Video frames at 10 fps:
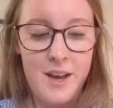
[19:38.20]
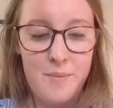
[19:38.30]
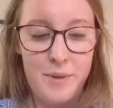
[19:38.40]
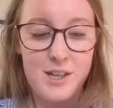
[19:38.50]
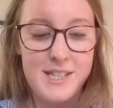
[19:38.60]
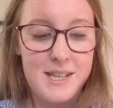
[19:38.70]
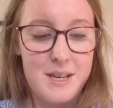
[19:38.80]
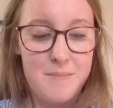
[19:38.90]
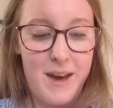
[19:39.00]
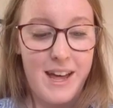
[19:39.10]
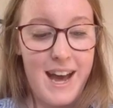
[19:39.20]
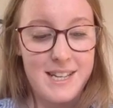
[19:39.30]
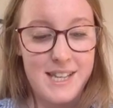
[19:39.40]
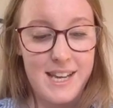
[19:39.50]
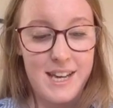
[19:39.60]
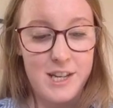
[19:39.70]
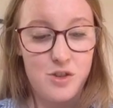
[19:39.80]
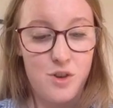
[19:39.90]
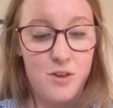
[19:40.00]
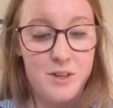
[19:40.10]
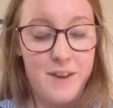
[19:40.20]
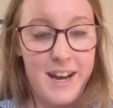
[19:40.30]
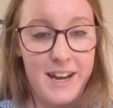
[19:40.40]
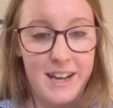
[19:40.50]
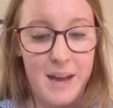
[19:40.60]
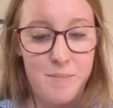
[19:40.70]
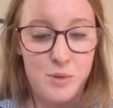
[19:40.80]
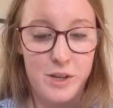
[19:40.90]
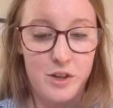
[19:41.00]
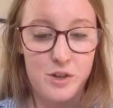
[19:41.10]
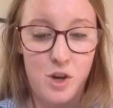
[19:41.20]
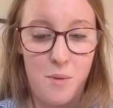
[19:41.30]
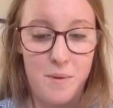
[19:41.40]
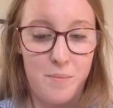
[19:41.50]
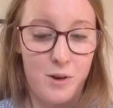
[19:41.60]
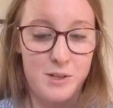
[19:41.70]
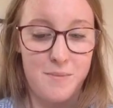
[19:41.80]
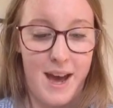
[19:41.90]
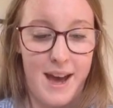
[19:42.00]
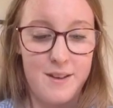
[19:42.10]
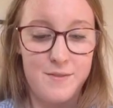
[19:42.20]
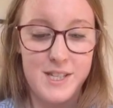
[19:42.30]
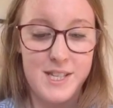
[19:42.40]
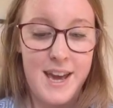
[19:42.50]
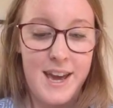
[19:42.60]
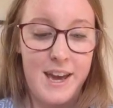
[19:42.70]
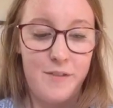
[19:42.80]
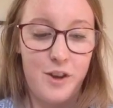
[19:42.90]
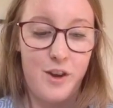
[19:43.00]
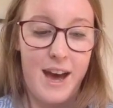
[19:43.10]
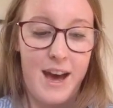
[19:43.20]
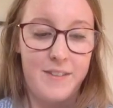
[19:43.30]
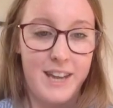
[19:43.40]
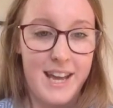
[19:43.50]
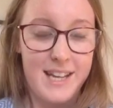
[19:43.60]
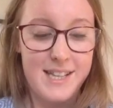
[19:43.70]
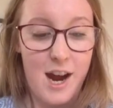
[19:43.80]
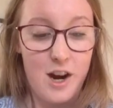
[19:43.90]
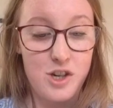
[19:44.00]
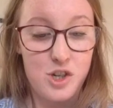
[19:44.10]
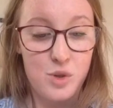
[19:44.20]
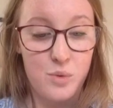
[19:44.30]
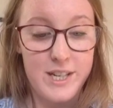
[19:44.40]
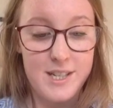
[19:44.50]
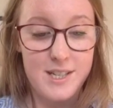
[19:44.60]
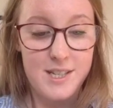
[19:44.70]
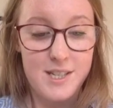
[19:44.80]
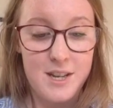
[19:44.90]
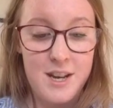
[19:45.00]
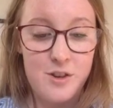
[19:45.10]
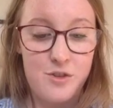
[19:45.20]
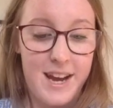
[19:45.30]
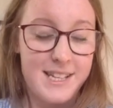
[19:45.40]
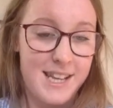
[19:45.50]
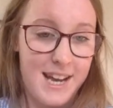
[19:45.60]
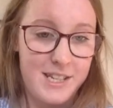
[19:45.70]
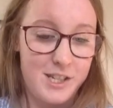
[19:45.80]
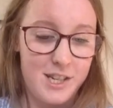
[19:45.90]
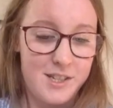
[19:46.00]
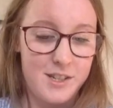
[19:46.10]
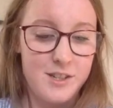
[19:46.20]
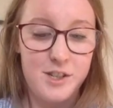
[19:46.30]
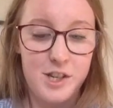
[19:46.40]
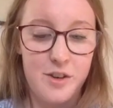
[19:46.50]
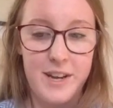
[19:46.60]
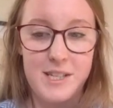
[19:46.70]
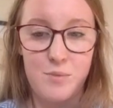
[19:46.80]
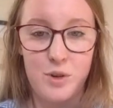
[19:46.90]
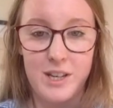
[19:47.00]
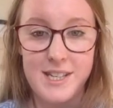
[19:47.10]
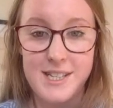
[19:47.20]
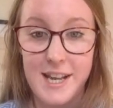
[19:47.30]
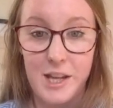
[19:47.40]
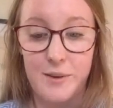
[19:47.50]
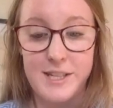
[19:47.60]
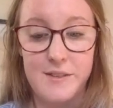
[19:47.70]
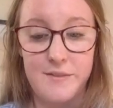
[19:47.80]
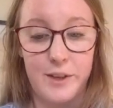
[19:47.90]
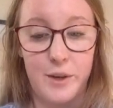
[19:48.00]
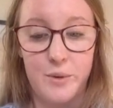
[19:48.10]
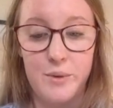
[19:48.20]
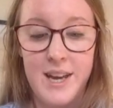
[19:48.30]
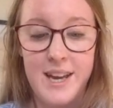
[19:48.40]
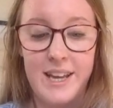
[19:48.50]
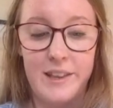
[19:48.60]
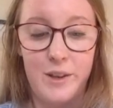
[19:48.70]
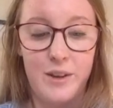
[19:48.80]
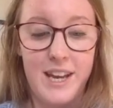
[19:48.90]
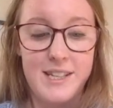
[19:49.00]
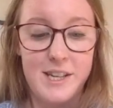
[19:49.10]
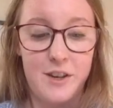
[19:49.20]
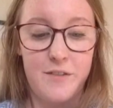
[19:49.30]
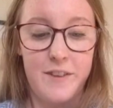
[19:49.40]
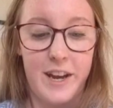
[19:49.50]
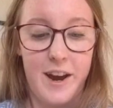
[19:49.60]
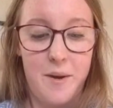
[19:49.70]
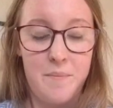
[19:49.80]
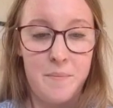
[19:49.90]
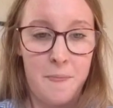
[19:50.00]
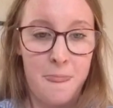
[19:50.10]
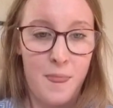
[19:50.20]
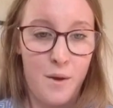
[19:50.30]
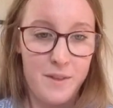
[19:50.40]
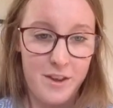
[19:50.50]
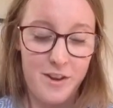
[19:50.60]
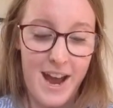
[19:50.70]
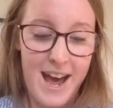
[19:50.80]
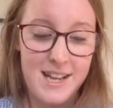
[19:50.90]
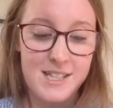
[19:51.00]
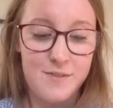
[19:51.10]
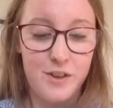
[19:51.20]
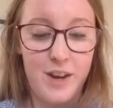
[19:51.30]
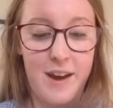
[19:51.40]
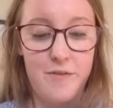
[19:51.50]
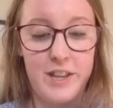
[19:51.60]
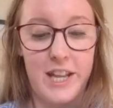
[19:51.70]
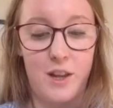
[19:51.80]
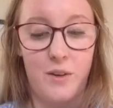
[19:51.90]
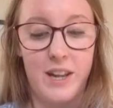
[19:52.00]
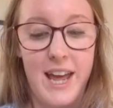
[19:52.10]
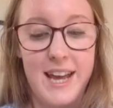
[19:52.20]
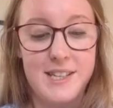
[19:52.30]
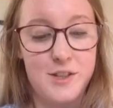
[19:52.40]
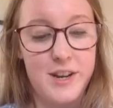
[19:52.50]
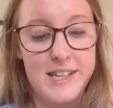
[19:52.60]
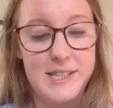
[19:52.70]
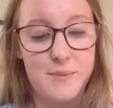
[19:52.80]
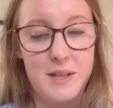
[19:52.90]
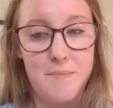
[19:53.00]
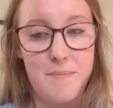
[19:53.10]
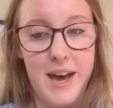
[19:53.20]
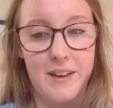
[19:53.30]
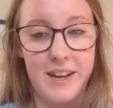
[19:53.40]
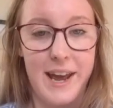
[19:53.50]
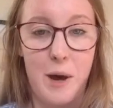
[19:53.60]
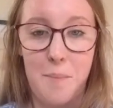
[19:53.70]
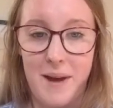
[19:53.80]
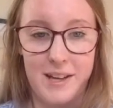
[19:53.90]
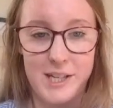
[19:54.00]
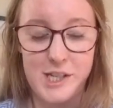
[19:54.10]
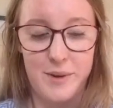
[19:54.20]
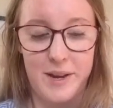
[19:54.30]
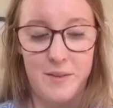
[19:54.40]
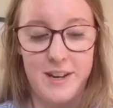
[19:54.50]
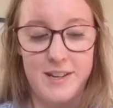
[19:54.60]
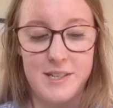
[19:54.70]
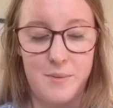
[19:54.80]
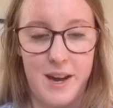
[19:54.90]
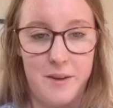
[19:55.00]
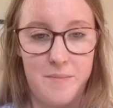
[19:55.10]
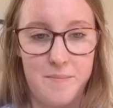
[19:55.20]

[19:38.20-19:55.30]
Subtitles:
Because the belt acts like a strong dividing line between your top and bottom halves, if you have legs that are short, try side adjusters to create a more continuous flow, elongating your figure. On the other hand, if you have really long legs, trousers with a belt can help balance you out there as well.